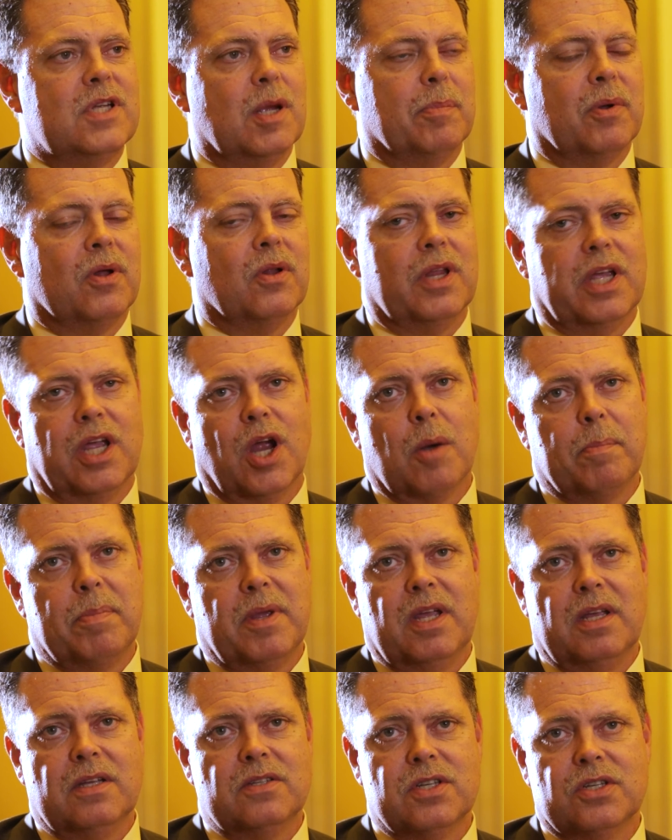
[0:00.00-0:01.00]
typical
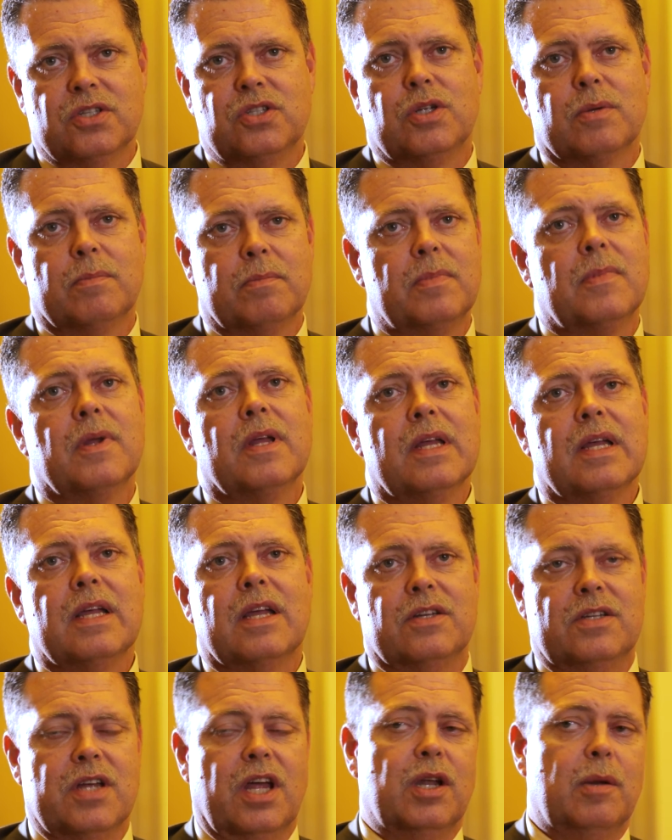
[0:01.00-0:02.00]
ERP system
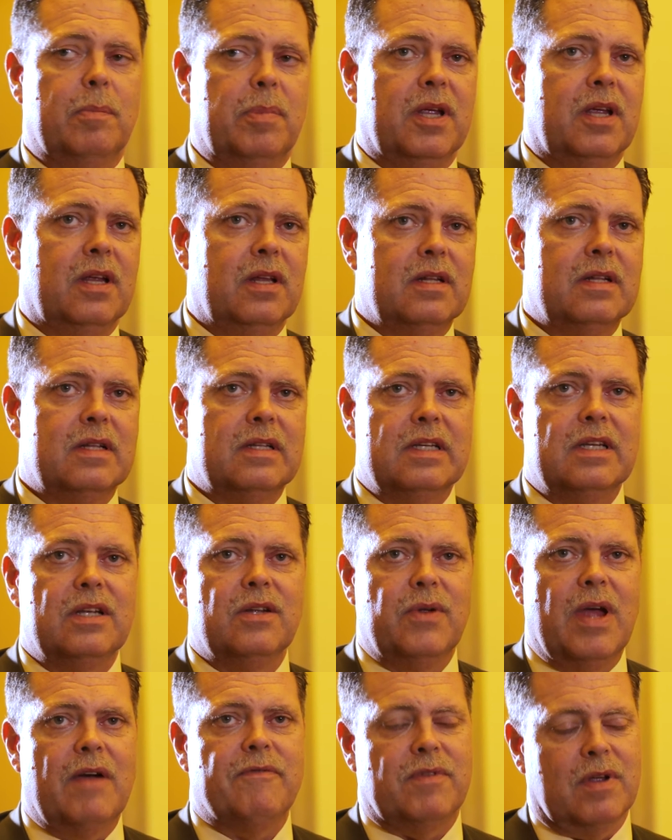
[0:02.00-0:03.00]
could tend to be,
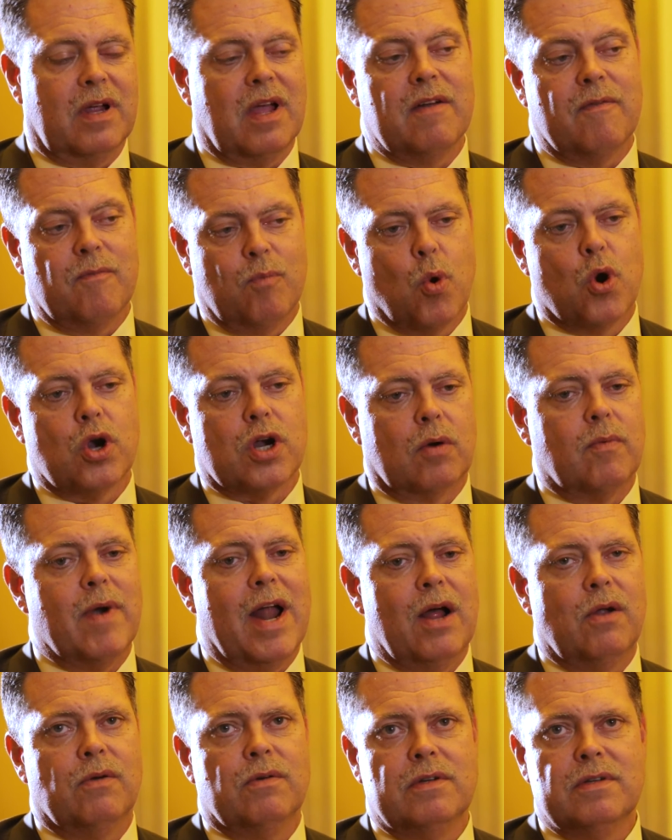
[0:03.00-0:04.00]
you have to kind of work
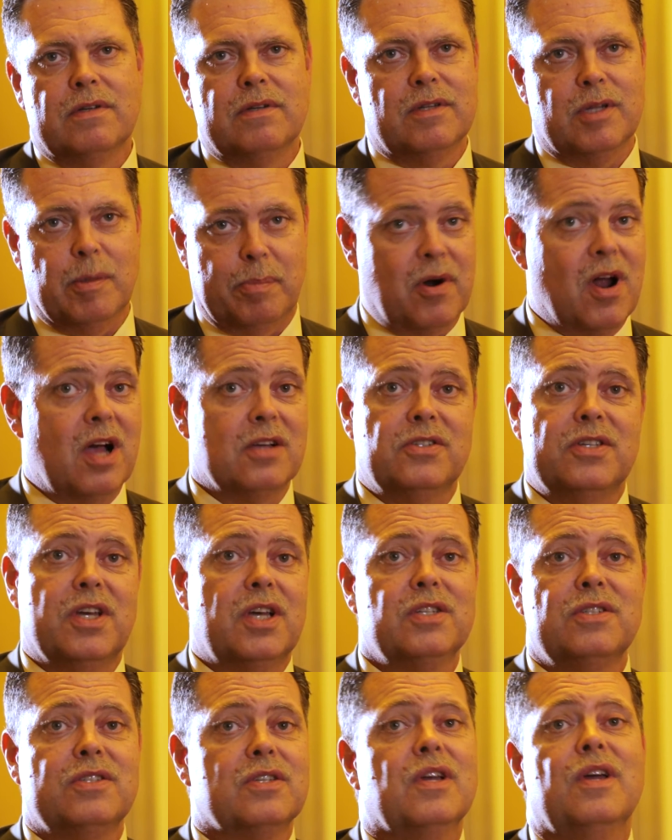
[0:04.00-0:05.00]
around the
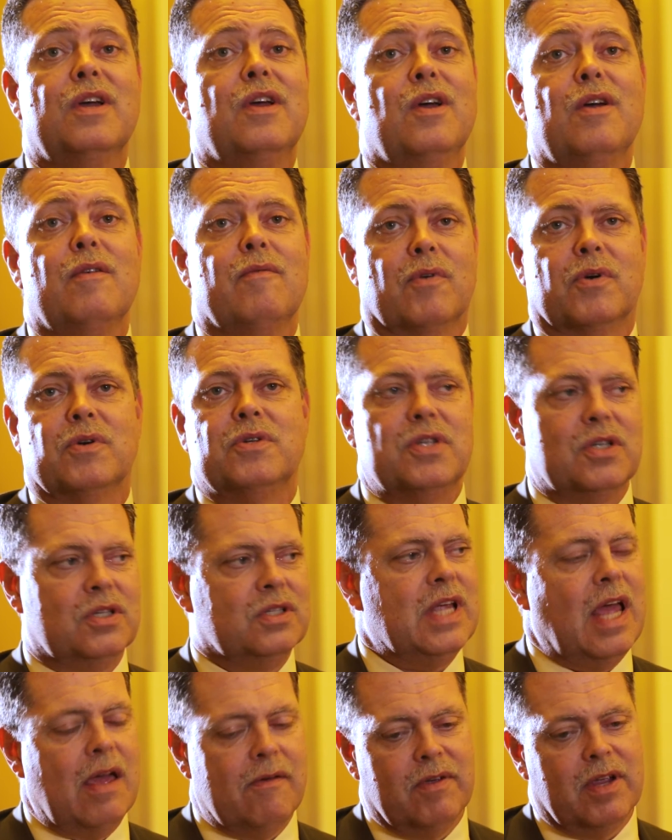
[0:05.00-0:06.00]
process
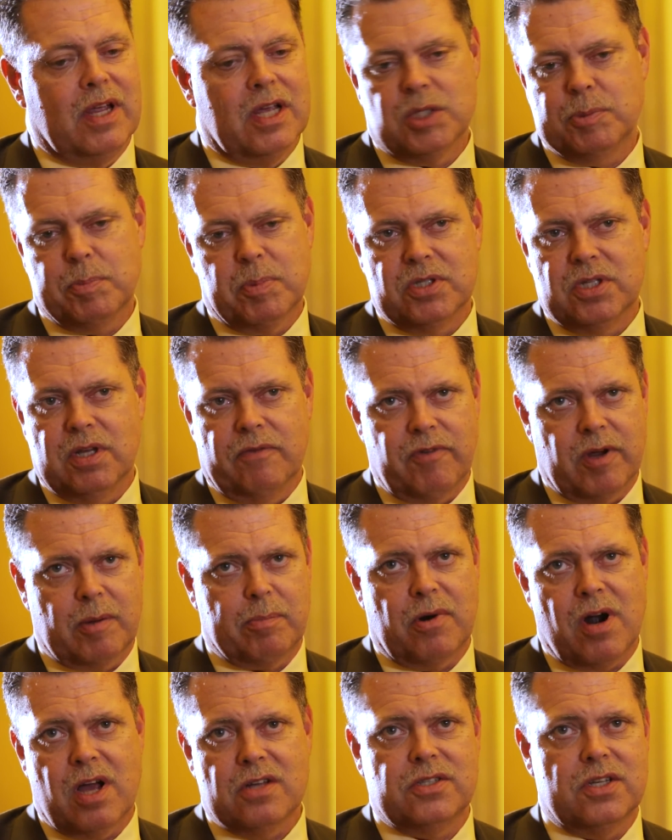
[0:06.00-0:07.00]
versus having a
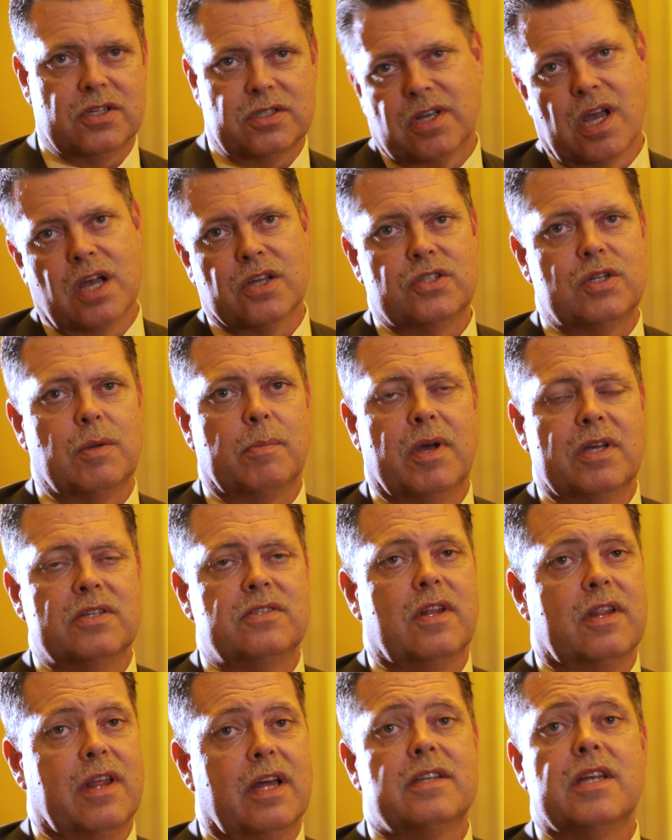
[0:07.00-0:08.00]
specific process
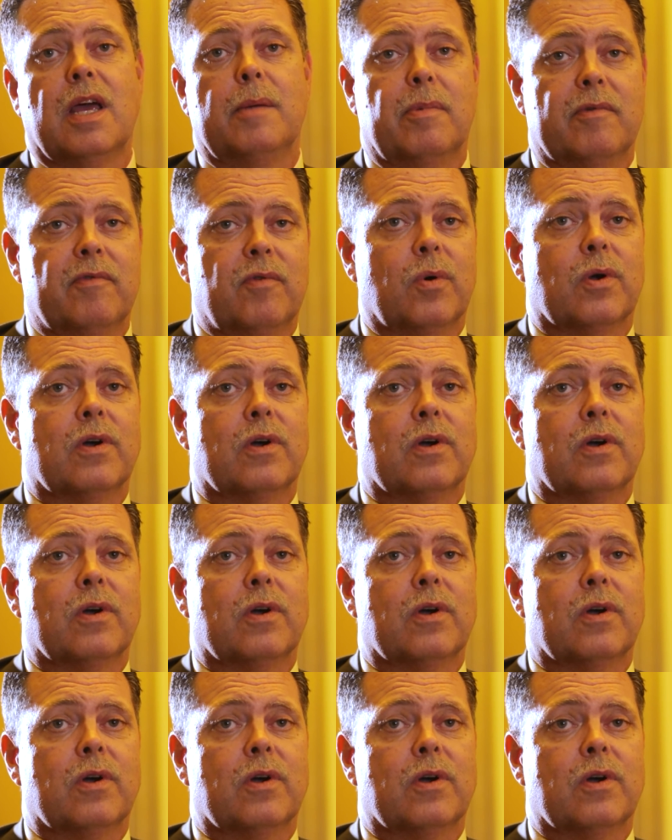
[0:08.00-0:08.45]
customized to that type of